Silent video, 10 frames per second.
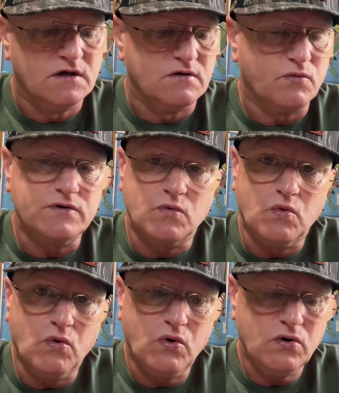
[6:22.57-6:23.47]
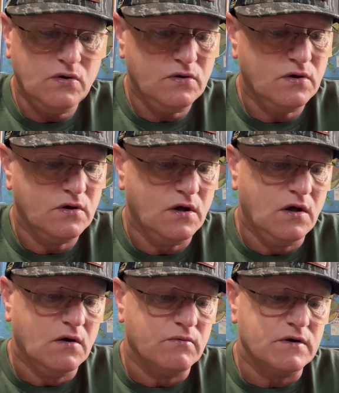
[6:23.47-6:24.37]
Went to war,
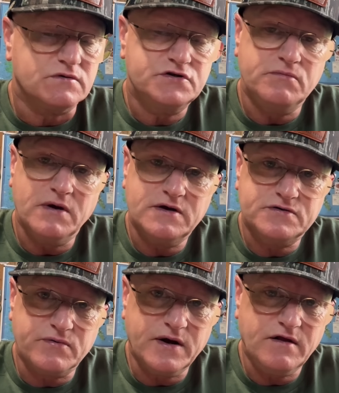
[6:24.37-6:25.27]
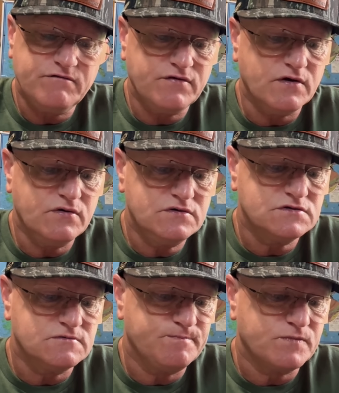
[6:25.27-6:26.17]
went on 2 Mediterranean floats,